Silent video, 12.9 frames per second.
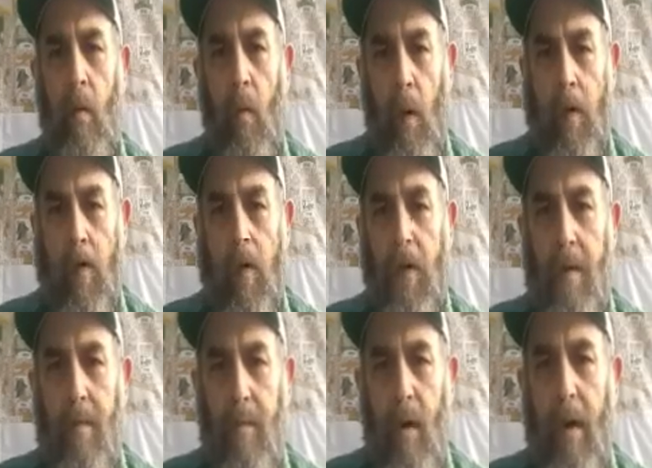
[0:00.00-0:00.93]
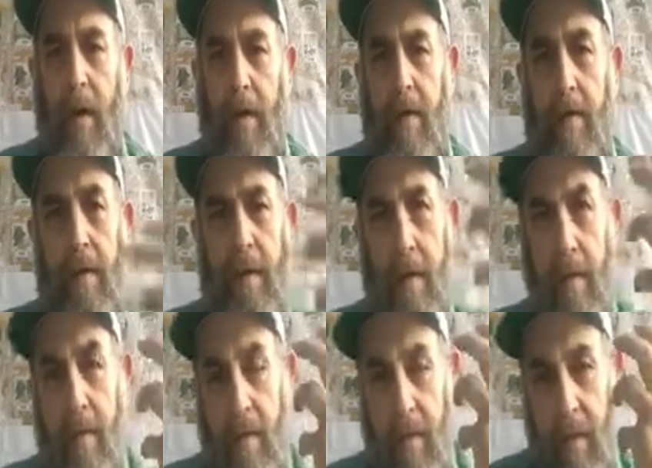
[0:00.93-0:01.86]
What did he bring,
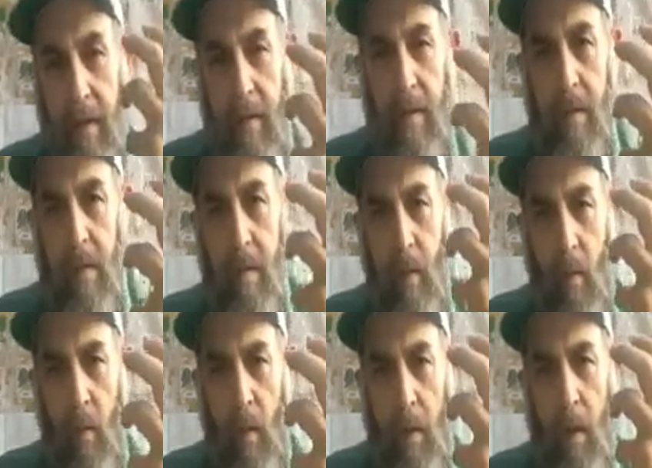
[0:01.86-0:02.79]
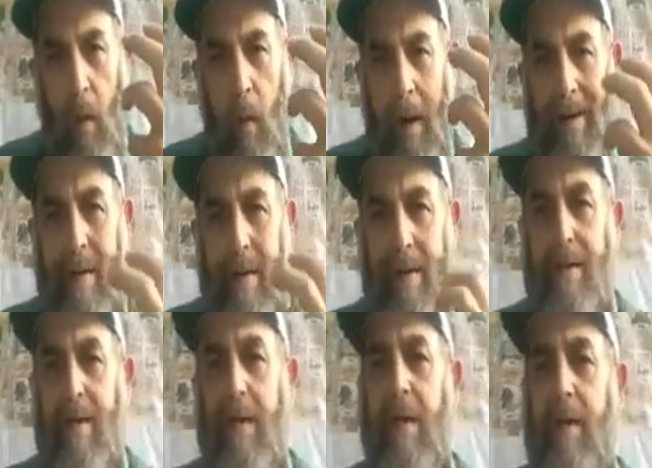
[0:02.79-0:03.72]
what quality
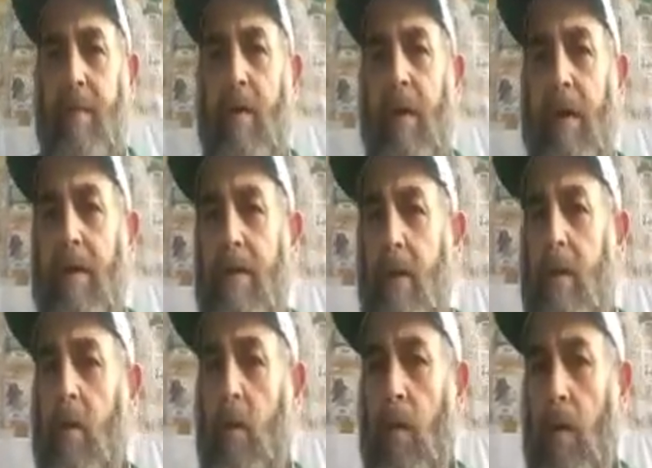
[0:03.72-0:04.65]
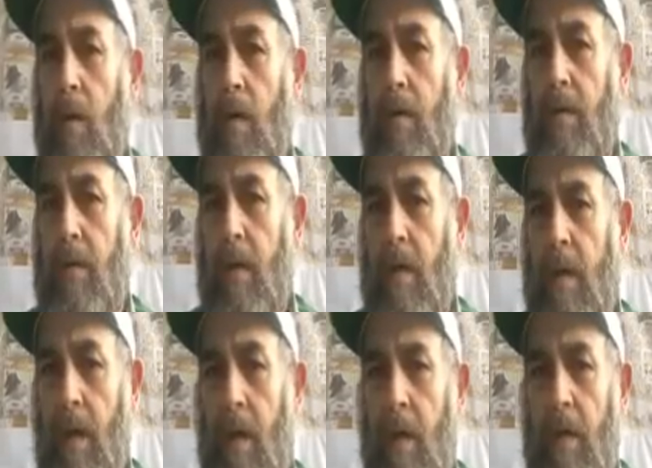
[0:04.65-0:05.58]
did he bring into the world
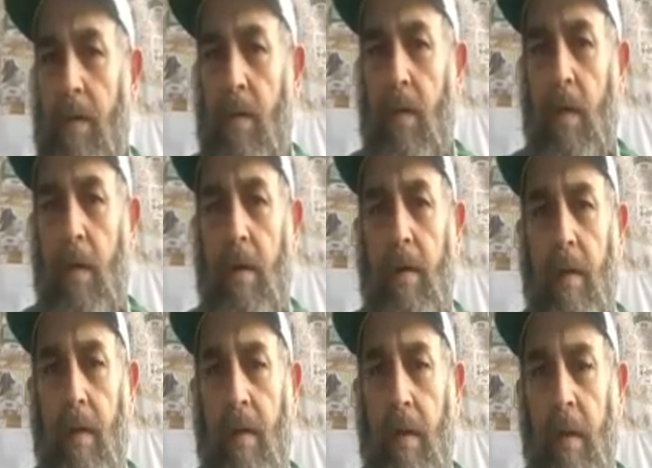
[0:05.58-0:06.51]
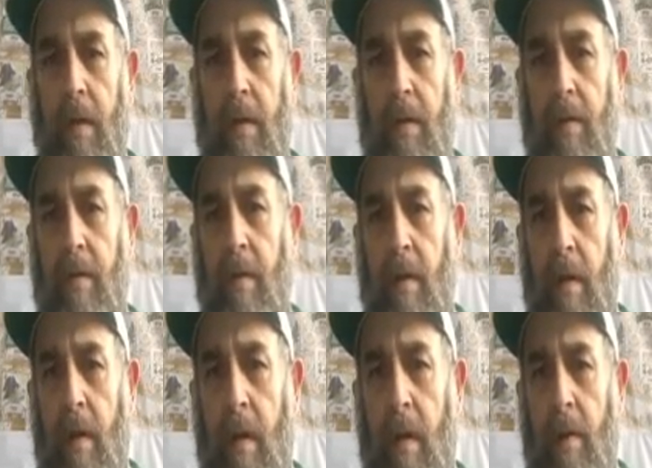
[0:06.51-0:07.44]
during the
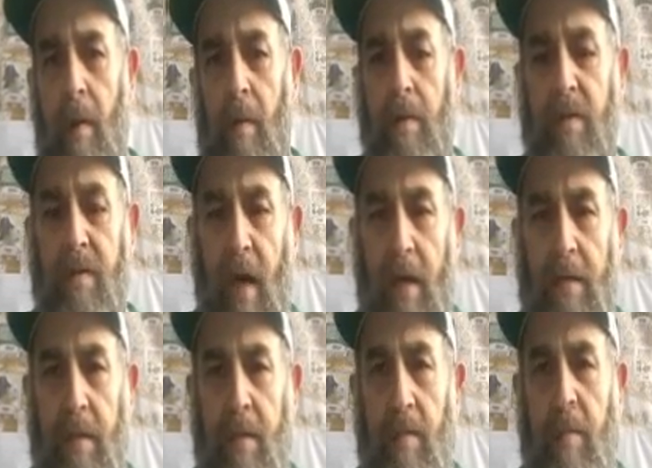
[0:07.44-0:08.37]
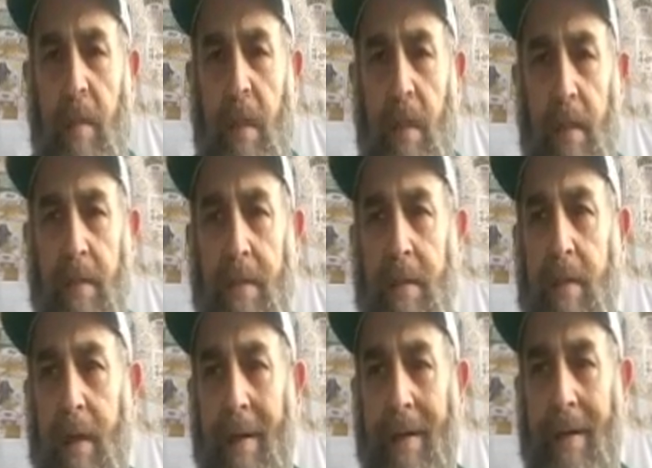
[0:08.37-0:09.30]
both solemn
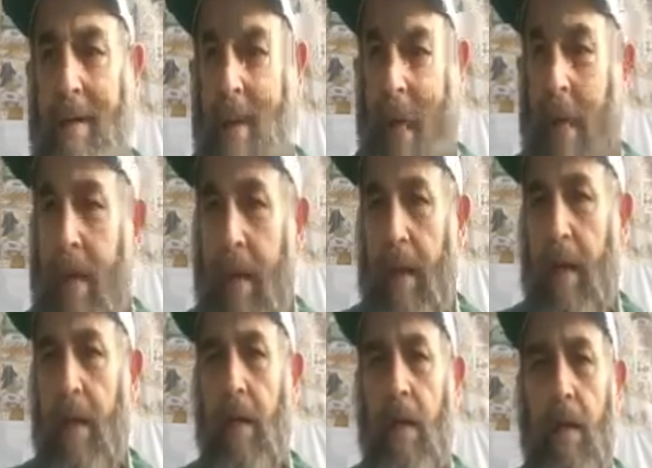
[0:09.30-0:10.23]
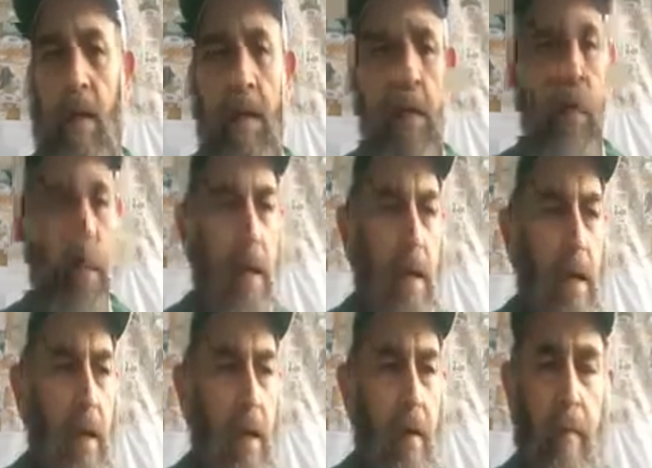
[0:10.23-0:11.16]
and exciting
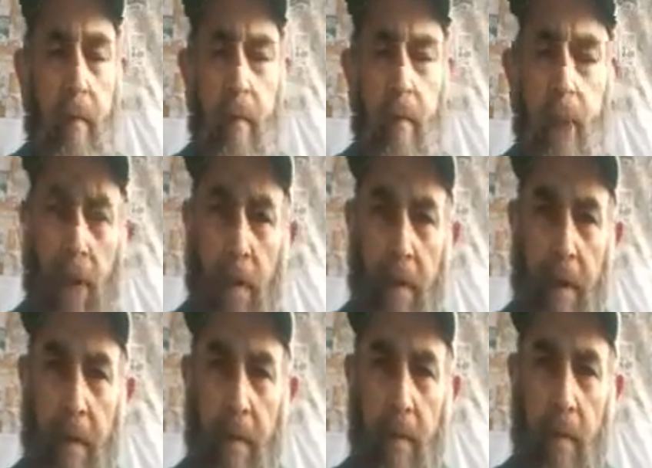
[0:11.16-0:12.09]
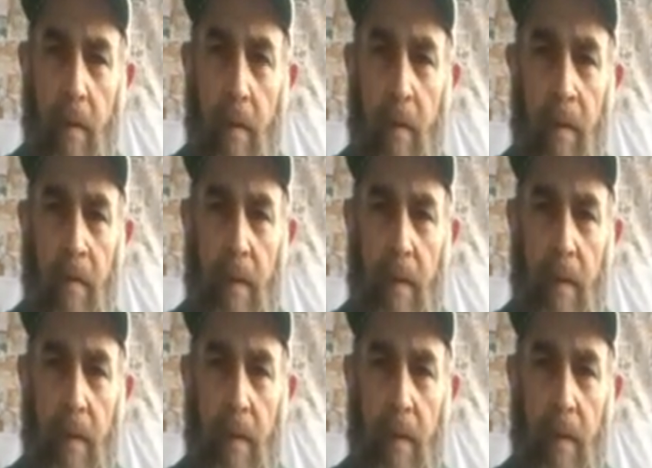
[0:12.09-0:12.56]
Yom Kippur?